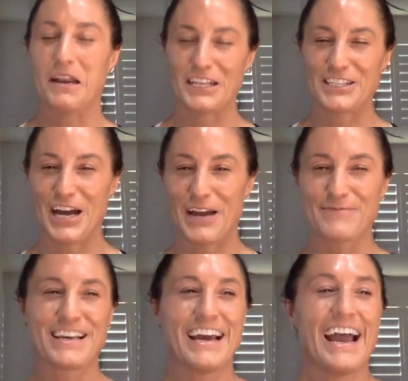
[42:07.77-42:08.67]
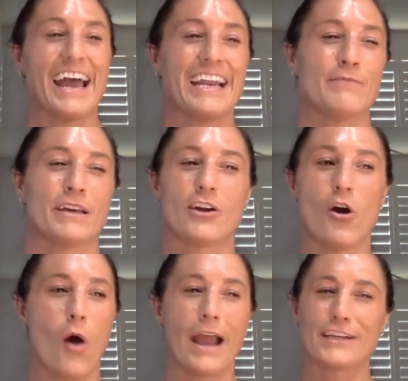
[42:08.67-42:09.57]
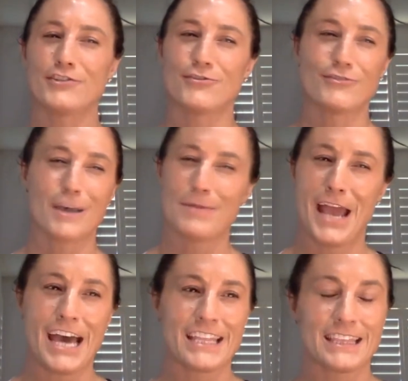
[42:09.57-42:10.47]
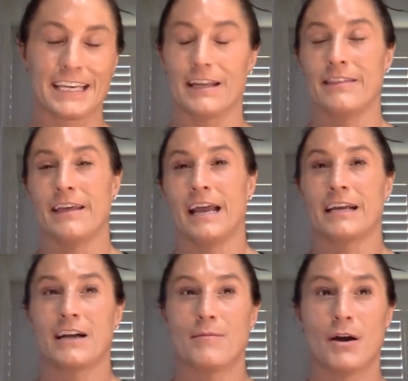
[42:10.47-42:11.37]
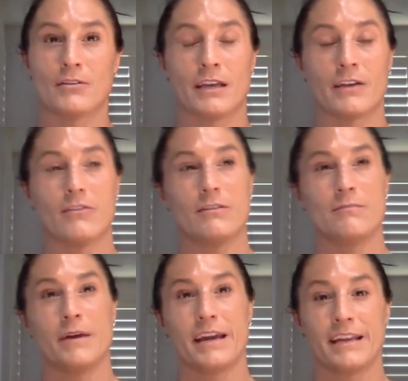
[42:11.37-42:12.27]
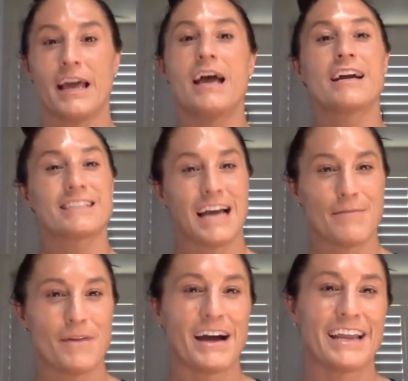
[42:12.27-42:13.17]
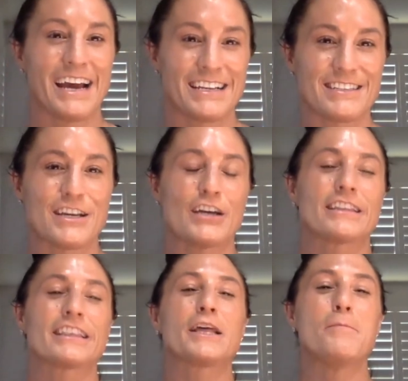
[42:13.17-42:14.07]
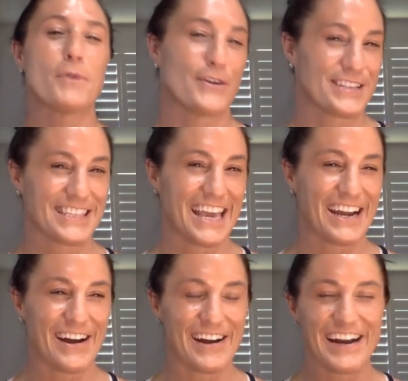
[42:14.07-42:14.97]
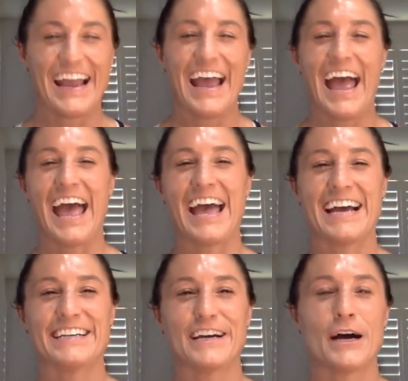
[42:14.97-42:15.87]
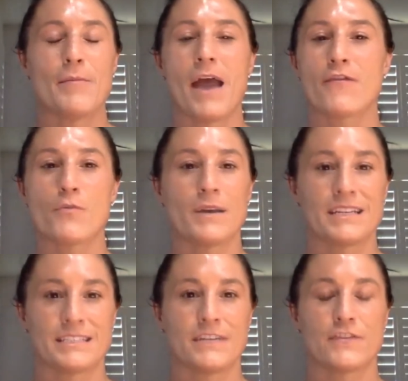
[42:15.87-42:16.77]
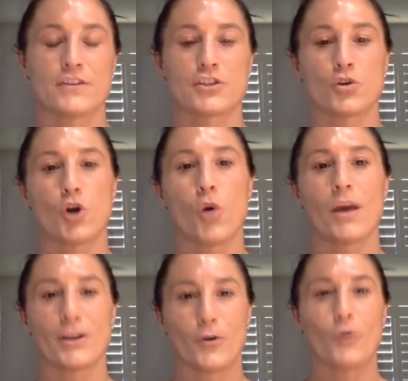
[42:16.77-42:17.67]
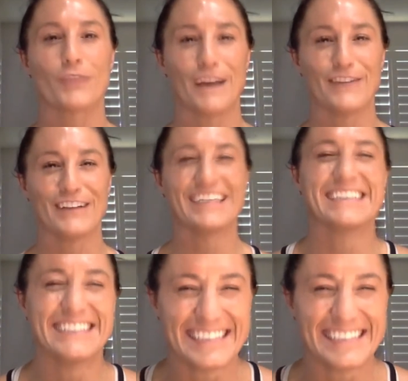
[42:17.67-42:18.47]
many times. And I'm like, oh, I can do this. I'm an athlete. And then I come out like, oh man, because I'm not as limber as they are. And um, everybody's oh, different. If I could level. That,